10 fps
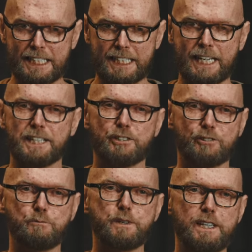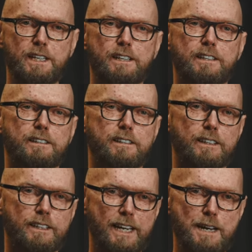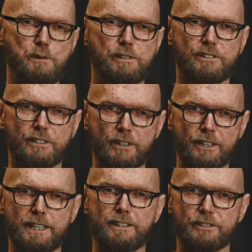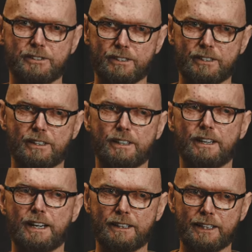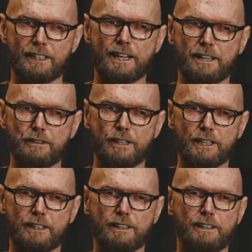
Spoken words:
tends to be cables, connectors, and that kind of thing.